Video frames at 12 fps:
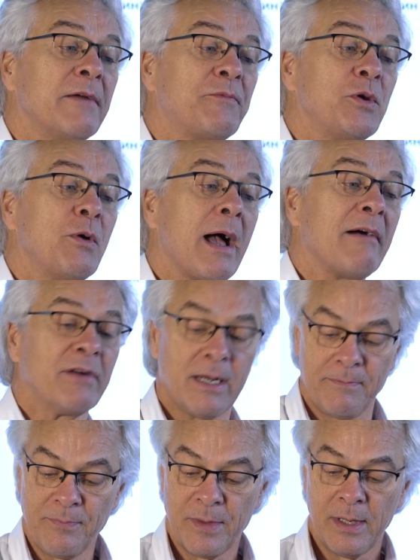if you have
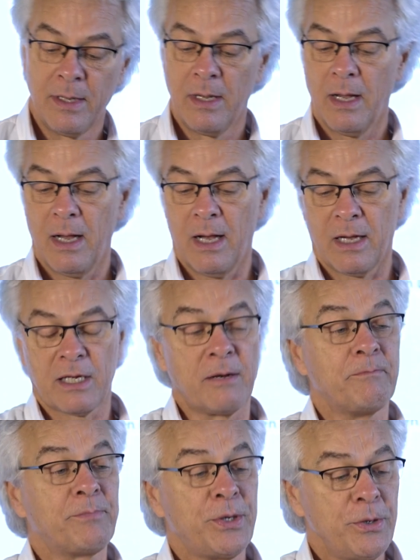a
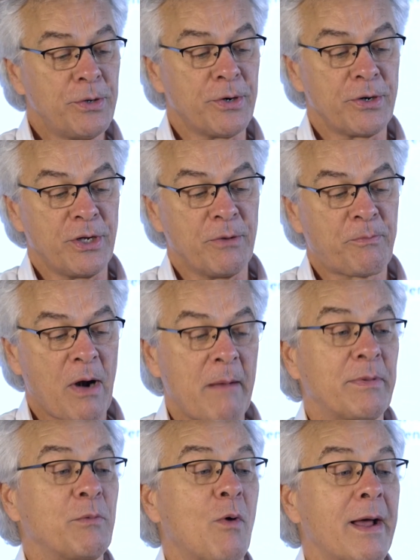computer, you
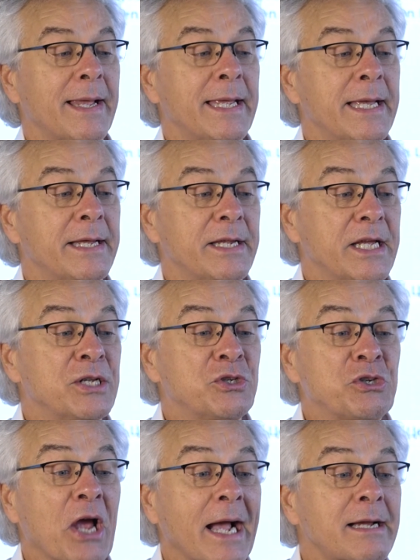probably want to hit
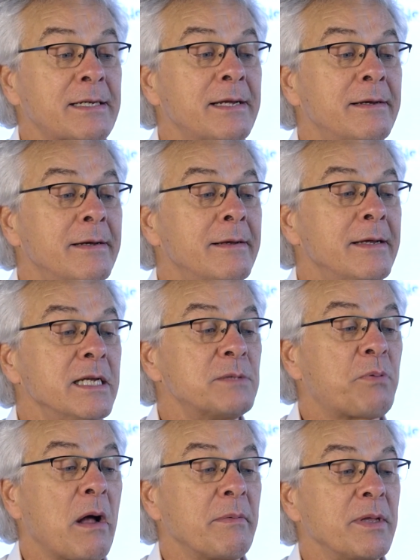eject is
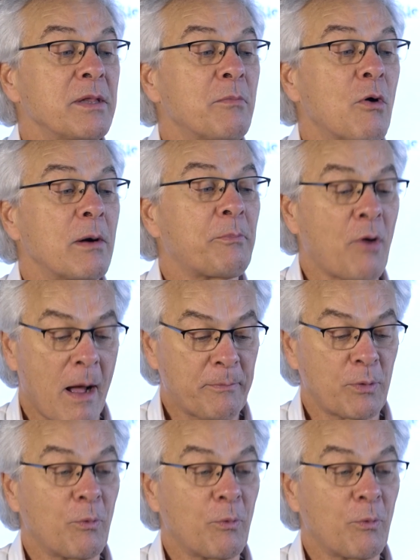probably the more proper